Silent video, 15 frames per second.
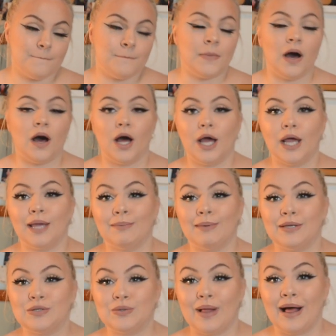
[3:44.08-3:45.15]
my
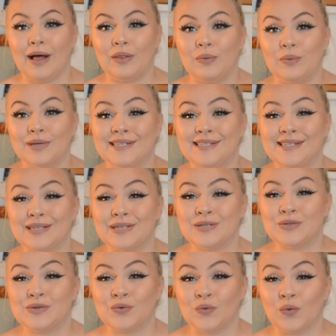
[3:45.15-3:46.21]
mental health was
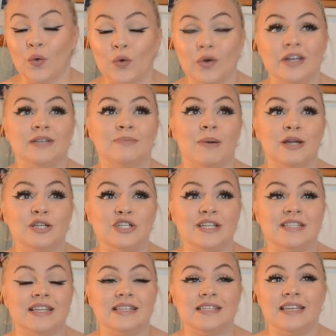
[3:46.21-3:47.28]
destroyed by
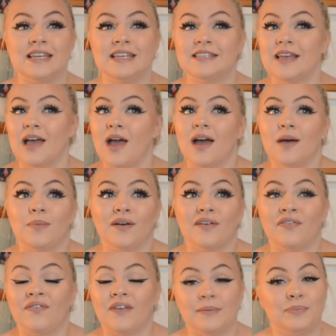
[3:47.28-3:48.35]
GCSEs. By
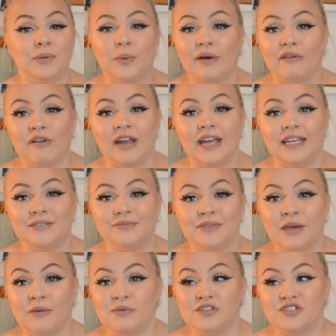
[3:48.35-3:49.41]
February,
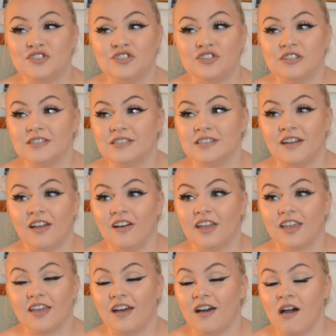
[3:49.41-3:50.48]
it was just
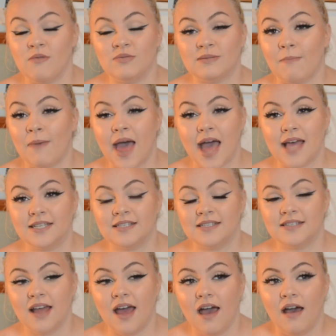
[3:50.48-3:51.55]
like, I was a
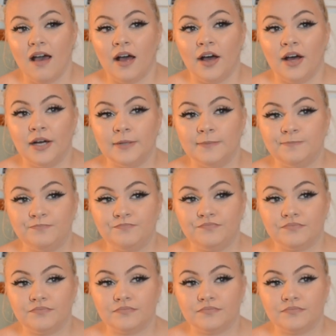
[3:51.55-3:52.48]
mess. I'd